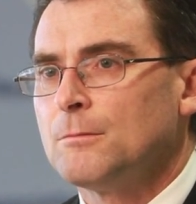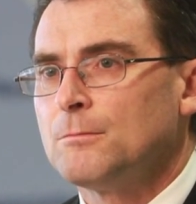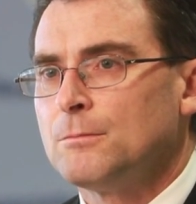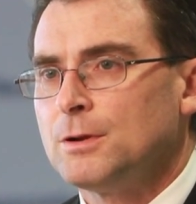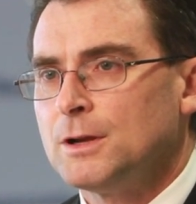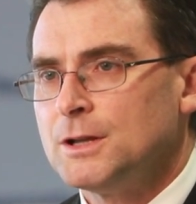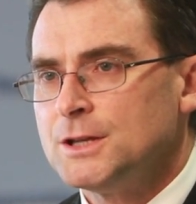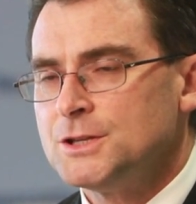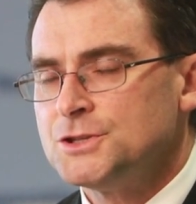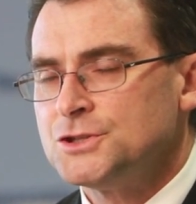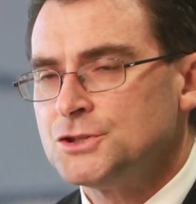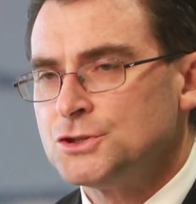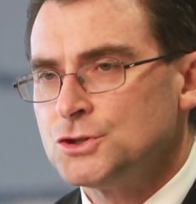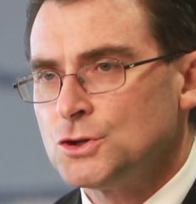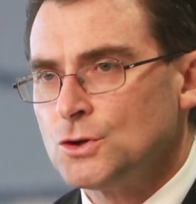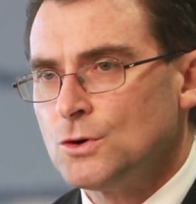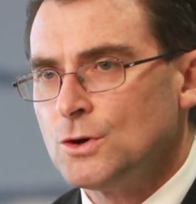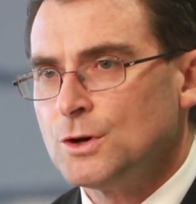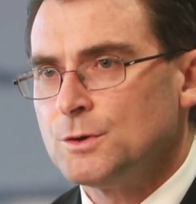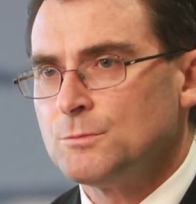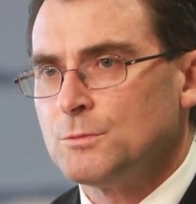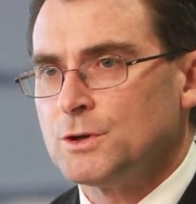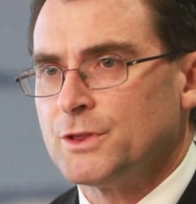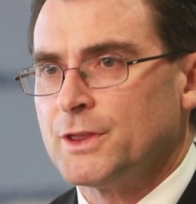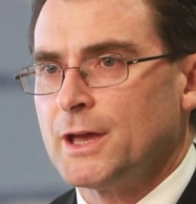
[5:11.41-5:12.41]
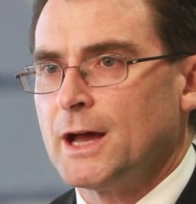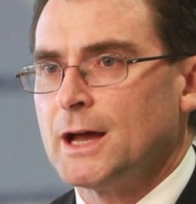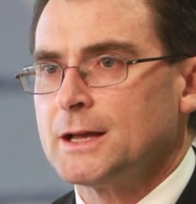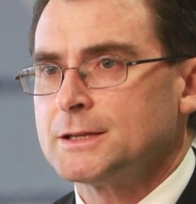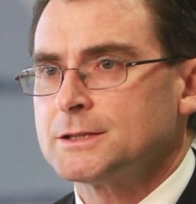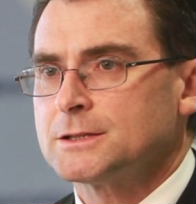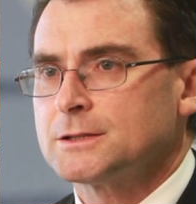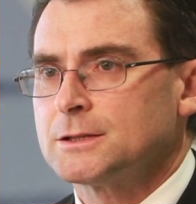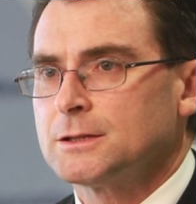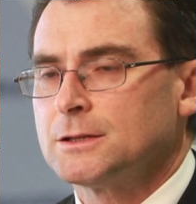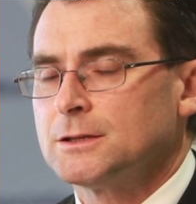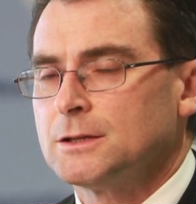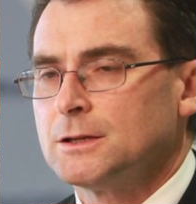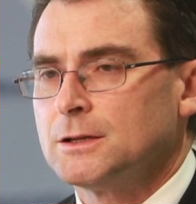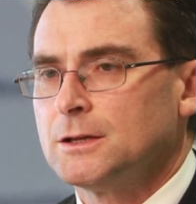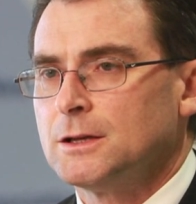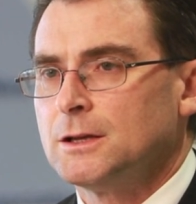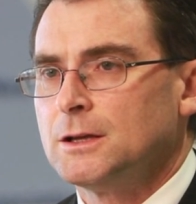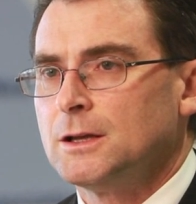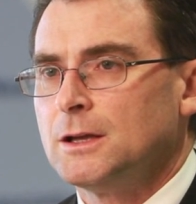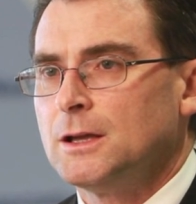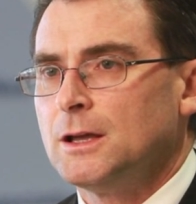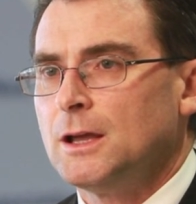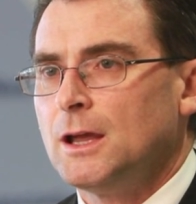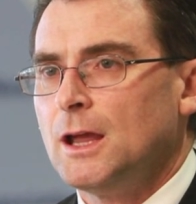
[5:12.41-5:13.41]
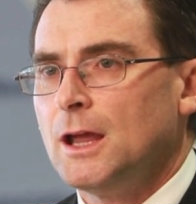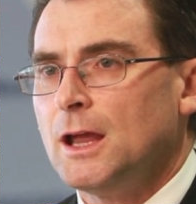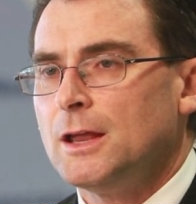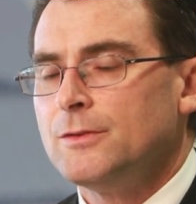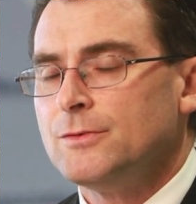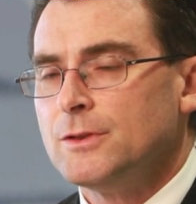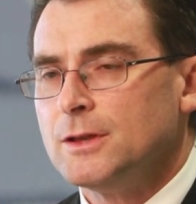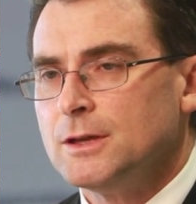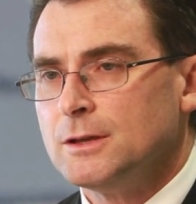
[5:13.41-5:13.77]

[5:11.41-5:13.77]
Please join with us in